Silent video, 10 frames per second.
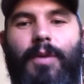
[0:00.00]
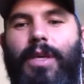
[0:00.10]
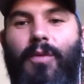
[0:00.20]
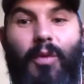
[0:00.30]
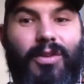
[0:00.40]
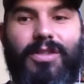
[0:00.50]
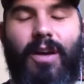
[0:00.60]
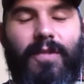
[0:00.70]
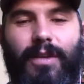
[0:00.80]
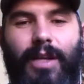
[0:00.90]
keyword
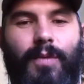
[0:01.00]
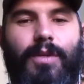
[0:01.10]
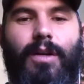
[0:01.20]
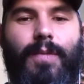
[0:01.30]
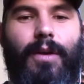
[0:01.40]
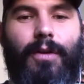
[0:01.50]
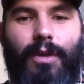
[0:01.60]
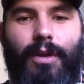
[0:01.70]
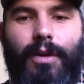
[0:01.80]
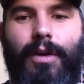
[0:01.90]
stuffing like we talked about
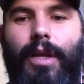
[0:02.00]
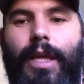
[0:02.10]
earlier.